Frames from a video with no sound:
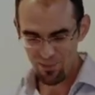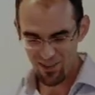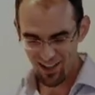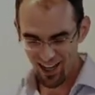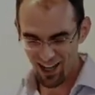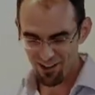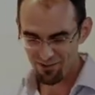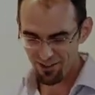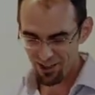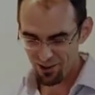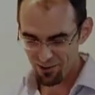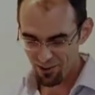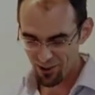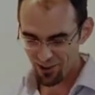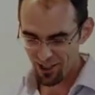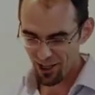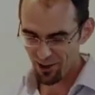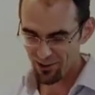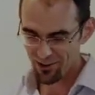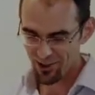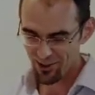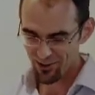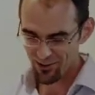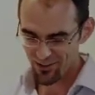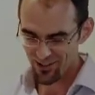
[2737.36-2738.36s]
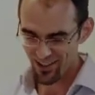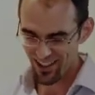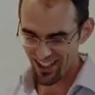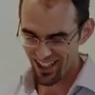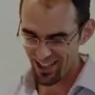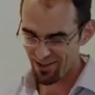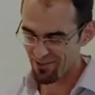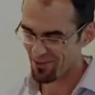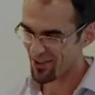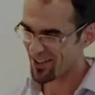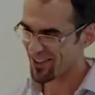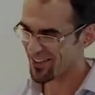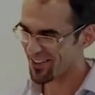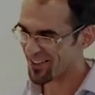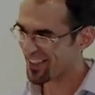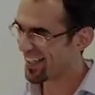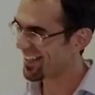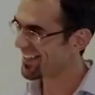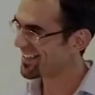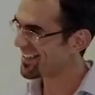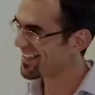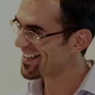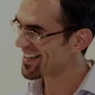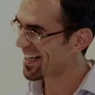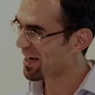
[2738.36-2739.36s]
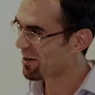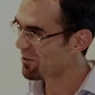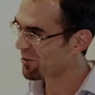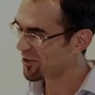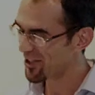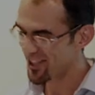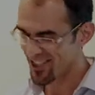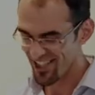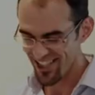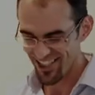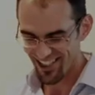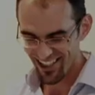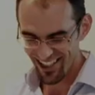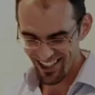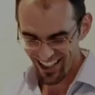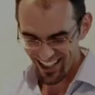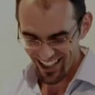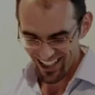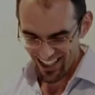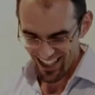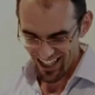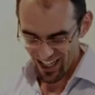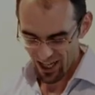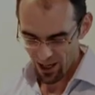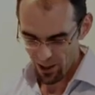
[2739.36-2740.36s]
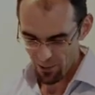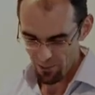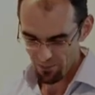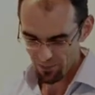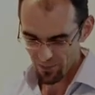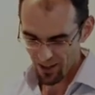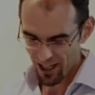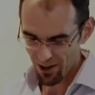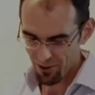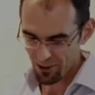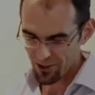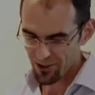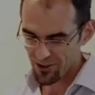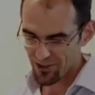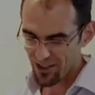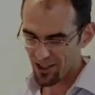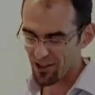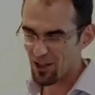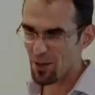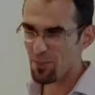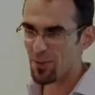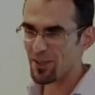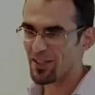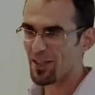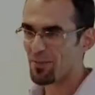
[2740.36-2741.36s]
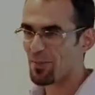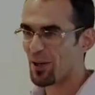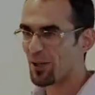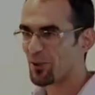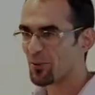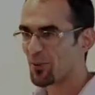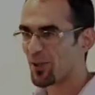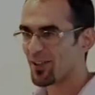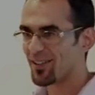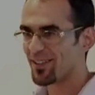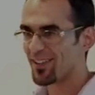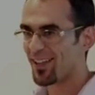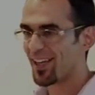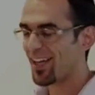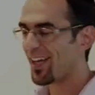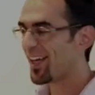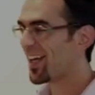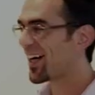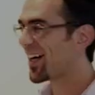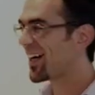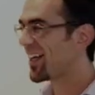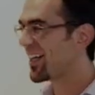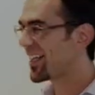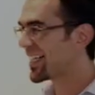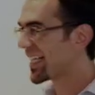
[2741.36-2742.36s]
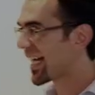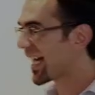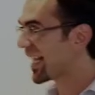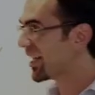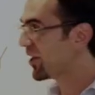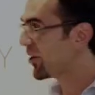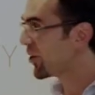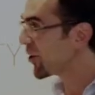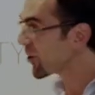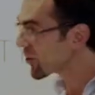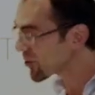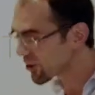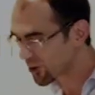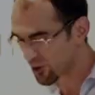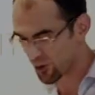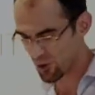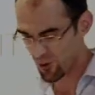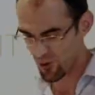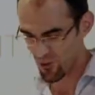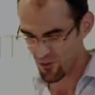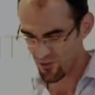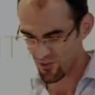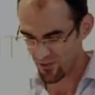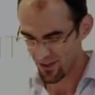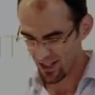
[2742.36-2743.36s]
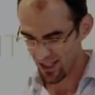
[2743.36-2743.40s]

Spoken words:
Having run out of time, the night is ours. I want to tell you a bit about what AI cannot do.